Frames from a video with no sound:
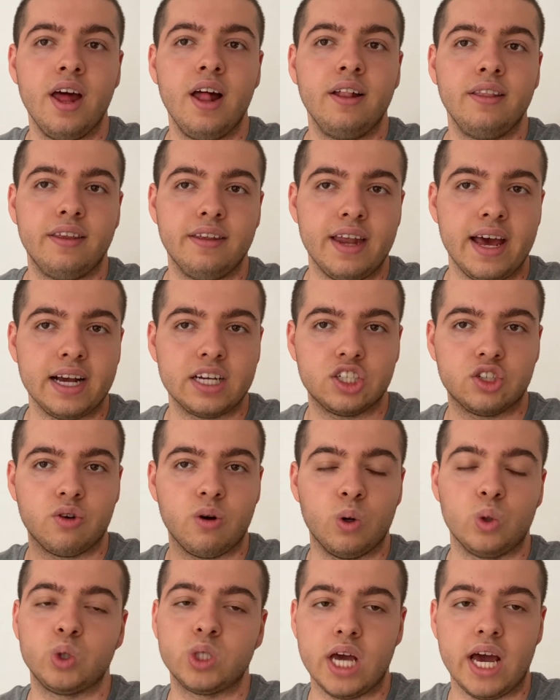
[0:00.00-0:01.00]
the next
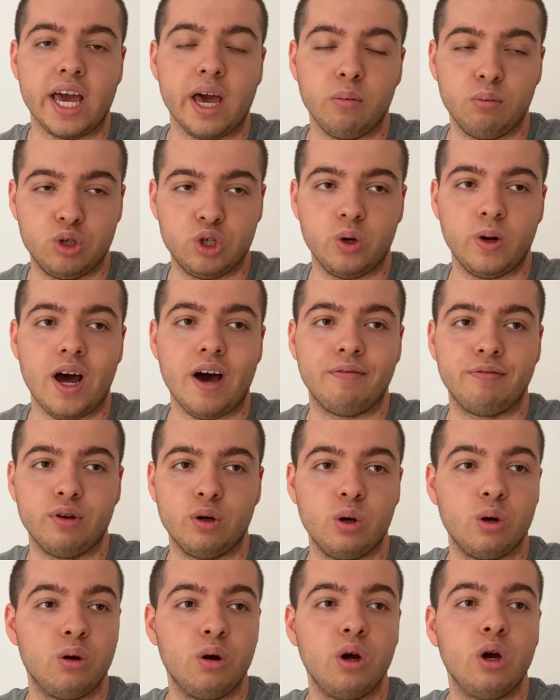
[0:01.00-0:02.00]
Gross Gang episode
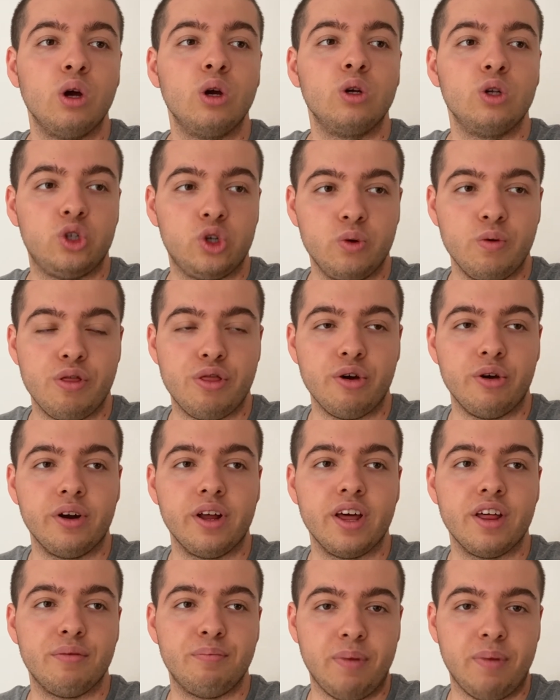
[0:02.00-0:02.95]
after June 30th.